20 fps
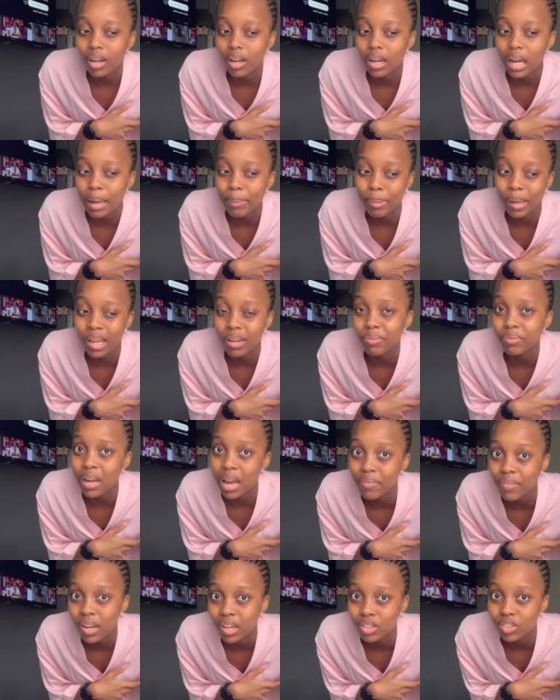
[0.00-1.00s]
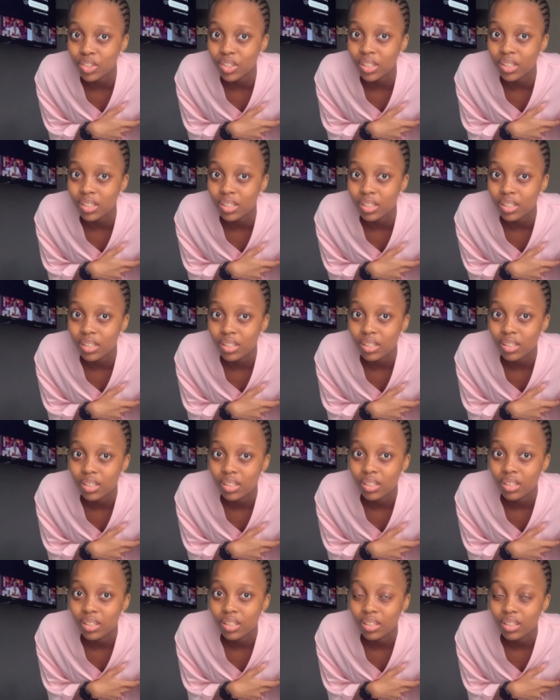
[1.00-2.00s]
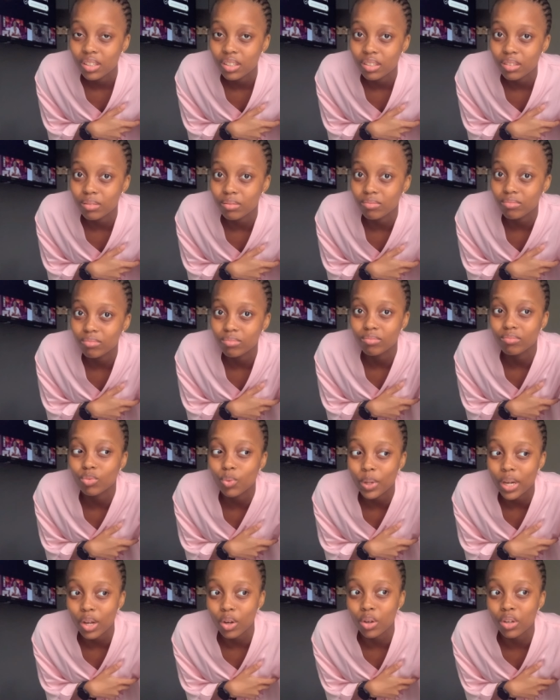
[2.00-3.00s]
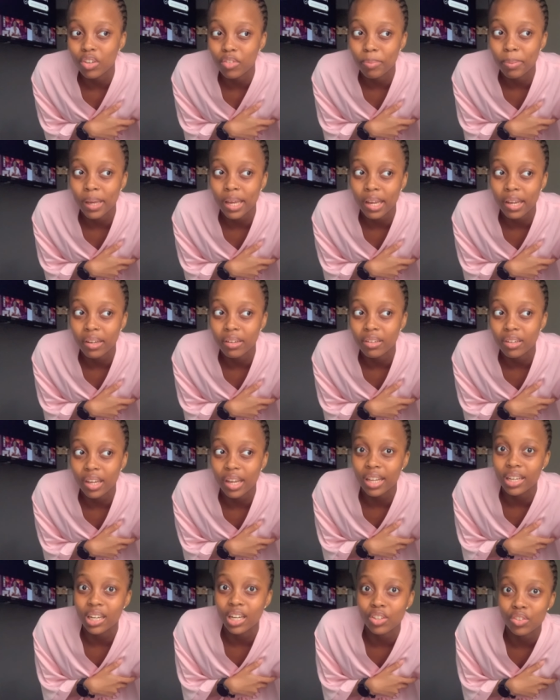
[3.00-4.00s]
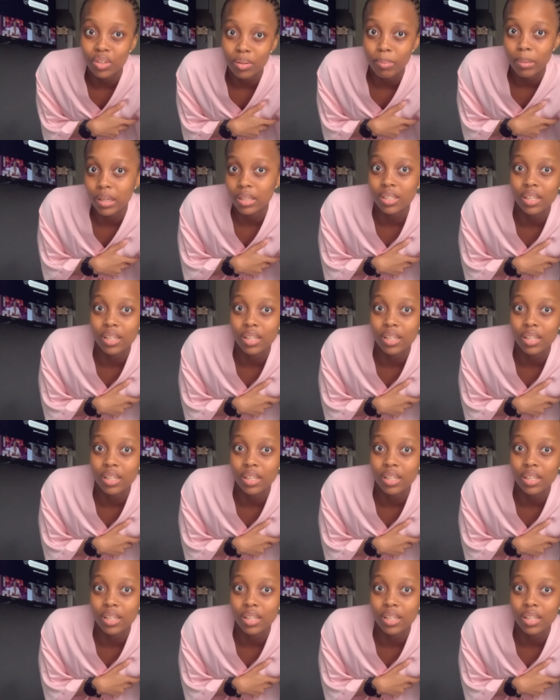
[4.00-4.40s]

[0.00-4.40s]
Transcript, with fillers: I paid 500 when I could have paid 800 plus